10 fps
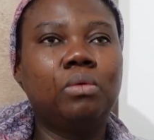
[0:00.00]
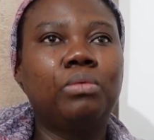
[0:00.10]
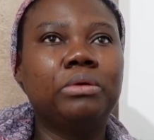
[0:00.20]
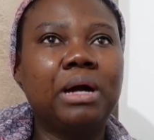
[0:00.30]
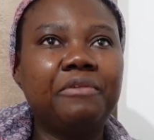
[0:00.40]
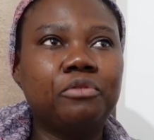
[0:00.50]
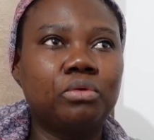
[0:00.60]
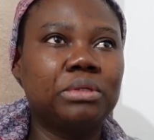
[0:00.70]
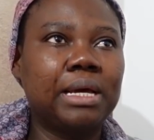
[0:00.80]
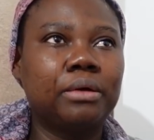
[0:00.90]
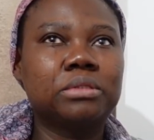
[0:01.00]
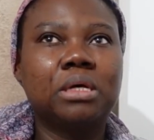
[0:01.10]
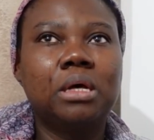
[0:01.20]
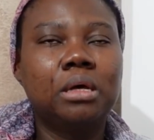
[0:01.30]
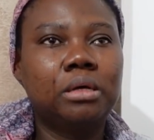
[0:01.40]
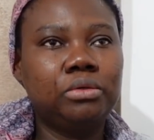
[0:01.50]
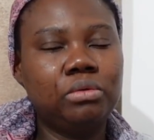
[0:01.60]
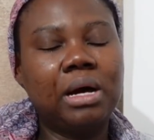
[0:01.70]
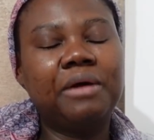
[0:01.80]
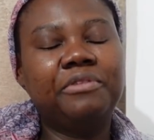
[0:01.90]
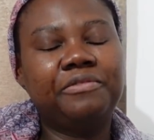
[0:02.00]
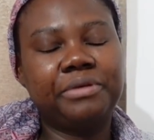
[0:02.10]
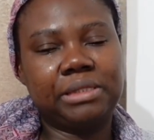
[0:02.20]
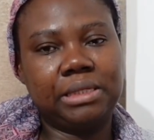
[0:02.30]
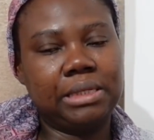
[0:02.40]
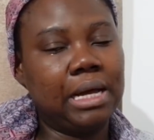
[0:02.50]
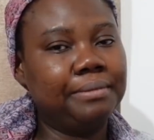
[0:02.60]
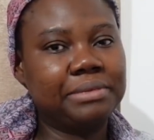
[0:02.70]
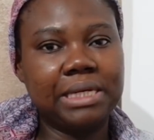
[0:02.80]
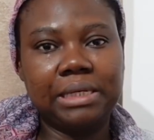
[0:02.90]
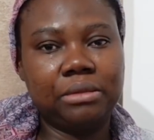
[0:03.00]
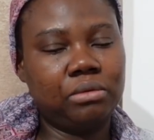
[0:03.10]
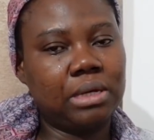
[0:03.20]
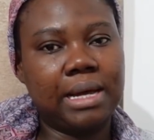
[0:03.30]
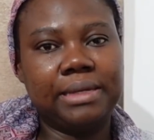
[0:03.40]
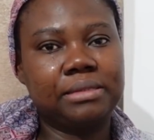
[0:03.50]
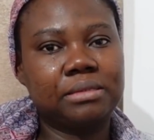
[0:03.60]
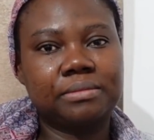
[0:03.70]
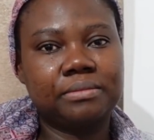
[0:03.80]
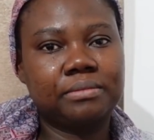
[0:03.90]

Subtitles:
When you have good health, you have everything. I'm telling you guys,